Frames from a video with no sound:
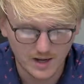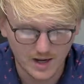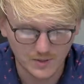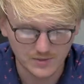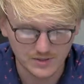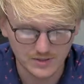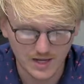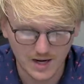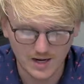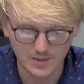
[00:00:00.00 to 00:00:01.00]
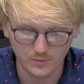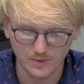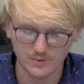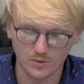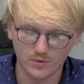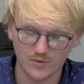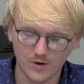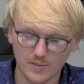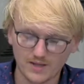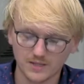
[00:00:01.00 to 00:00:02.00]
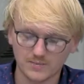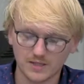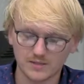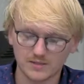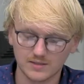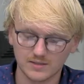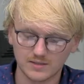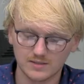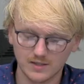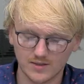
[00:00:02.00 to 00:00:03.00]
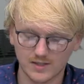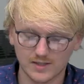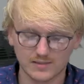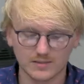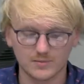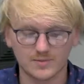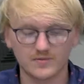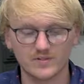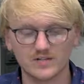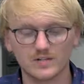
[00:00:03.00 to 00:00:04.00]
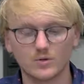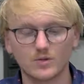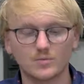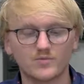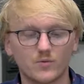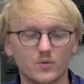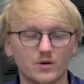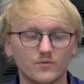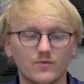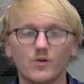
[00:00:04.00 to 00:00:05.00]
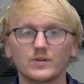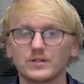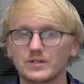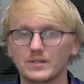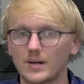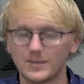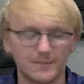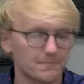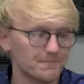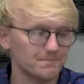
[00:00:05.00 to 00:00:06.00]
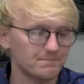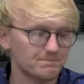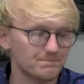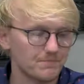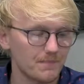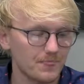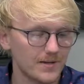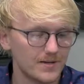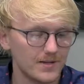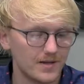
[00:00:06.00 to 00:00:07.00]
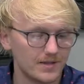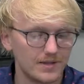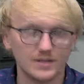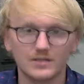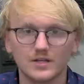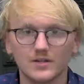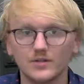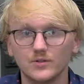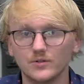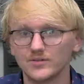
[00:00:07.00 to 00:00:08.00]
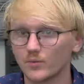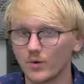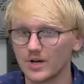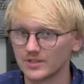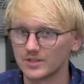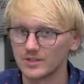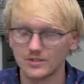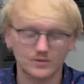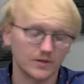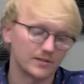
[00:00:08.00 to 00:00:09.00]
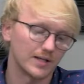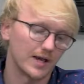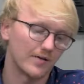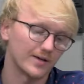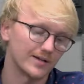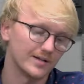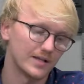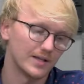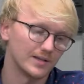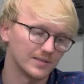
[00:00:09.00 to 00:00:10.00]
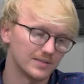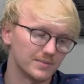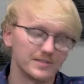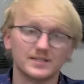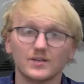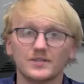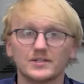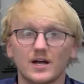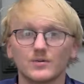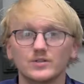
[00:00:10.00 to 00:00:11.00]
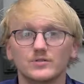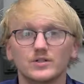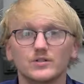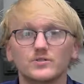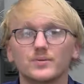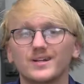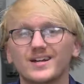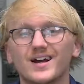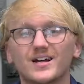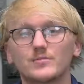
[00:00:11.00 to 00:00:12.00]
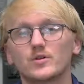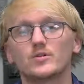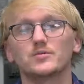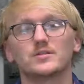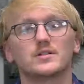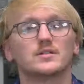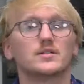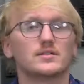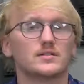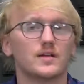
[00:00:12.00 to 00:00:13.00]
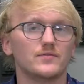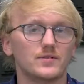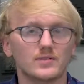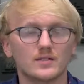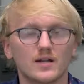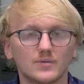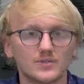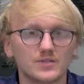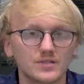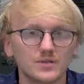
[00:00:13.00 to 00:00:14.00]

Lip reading: Iowa City High won its quarterfinal matchup 10-0 against number 7 Indianola before falling to Dowling. That is the news for Washington and the surrounding area. This has been the Southeast Iowa Union Newsbreak. I am your host, Nick Steffens, and I will see